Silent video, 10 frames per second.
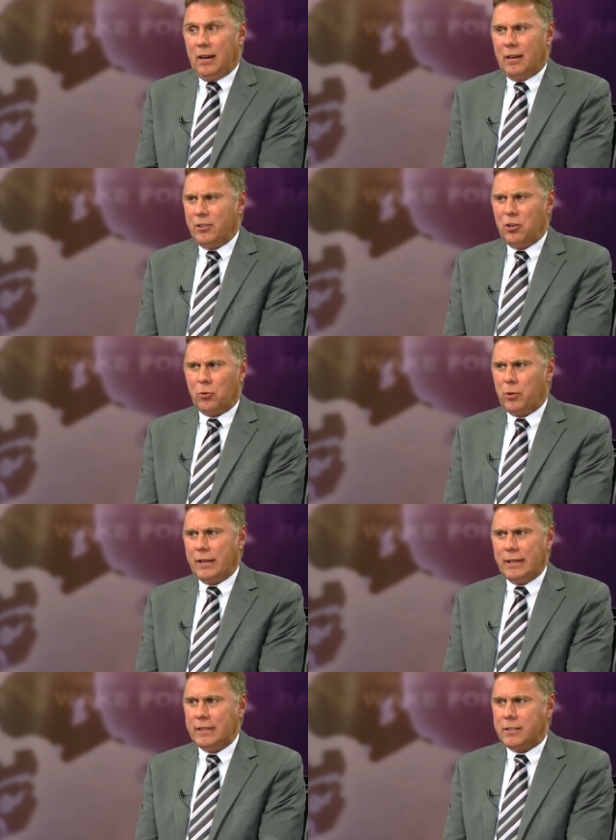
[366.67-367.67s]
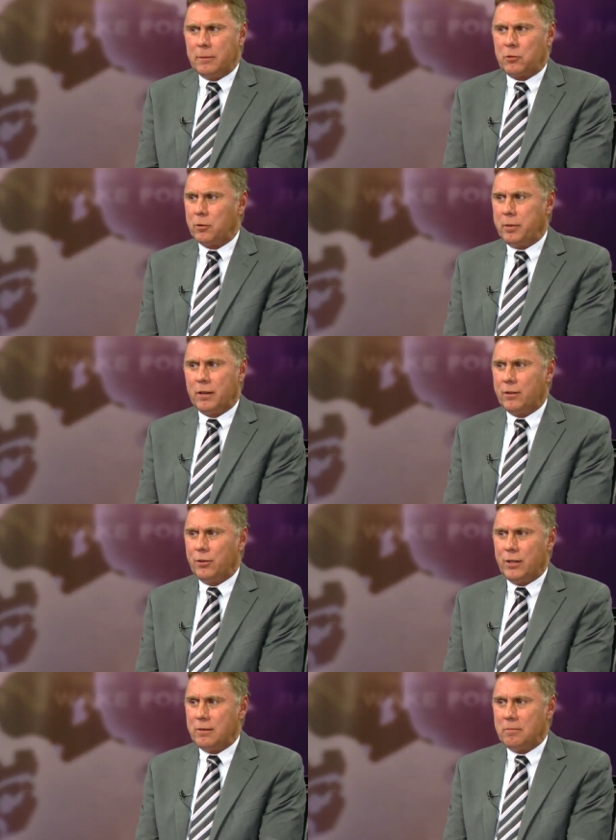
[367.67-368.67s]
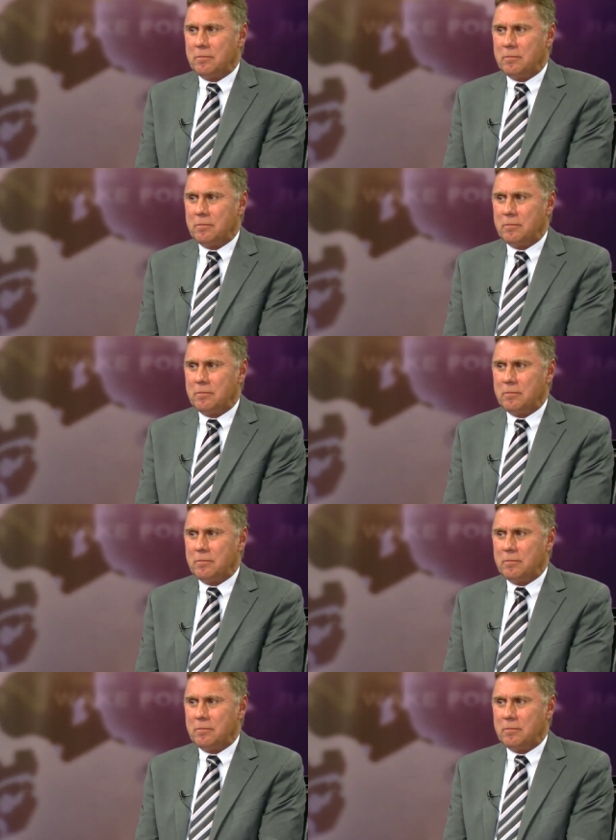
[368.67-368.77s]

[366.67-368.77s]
You don't really need tips for beer, do you?